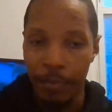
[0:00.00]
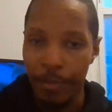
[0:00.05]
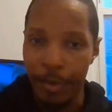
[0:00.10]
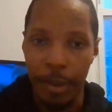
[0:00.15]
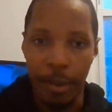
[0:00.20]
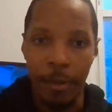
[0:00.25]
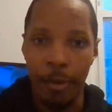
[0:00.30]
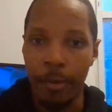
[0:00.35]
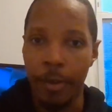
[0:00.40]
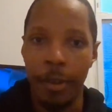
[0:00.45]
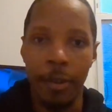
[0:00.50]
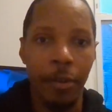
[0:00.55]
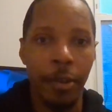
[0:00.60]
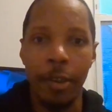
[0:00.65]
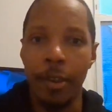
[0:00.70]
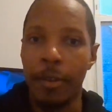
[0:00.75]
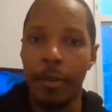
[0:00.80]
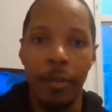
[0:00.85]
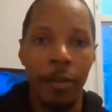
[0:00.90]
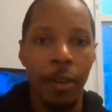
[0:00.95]
So you
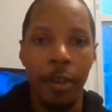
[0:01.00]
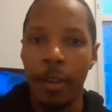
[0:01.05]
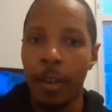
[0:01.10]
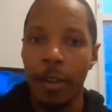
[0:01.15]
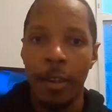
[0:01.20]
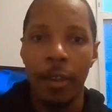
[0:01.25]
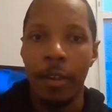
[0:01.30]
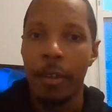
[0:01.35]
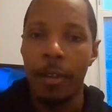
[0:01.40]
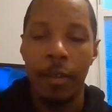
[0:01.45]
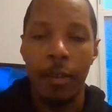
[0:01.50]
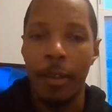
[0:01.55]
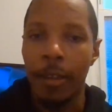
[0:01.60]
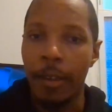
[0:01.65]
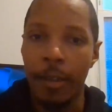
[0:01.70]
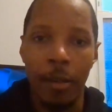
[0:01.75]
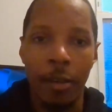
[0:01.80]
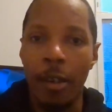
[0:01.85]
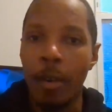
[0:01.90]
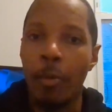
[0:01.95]
can
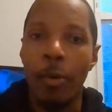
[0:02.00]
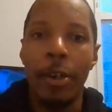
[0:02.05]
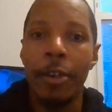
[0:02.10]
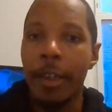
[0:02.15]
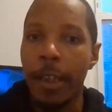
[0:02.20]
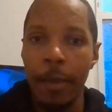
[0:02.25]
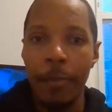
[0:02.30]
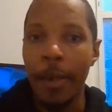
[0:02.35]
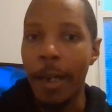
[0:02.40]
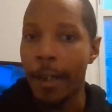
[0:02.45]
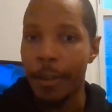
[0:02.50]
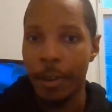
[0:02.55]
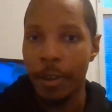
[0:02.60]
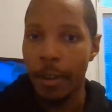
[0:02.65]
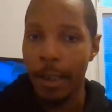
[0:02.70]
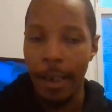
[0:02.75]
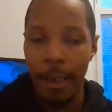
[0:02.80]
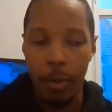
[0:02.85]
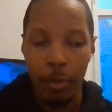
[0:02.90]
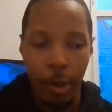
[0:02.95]
I don't know why you keep
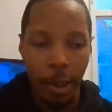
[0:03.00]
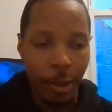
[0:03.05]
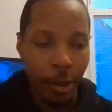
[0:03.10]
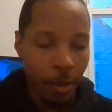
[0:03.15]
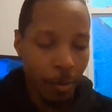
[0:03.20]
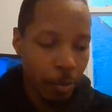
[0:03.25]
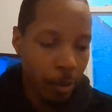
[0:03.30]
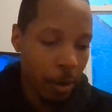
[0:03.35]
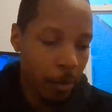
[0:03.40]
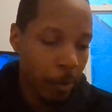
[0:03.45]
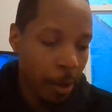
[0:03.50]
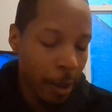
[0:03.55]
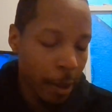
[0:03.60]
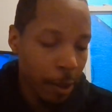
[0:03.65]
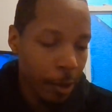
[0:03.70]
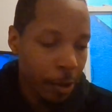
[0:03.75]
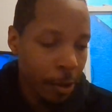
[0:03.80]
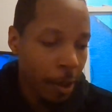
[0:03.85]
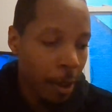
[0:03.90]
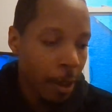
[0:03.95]
asking that question pretty
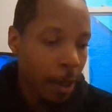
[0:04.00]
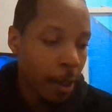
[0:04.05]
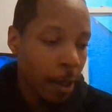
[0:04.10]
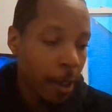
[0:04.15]
much.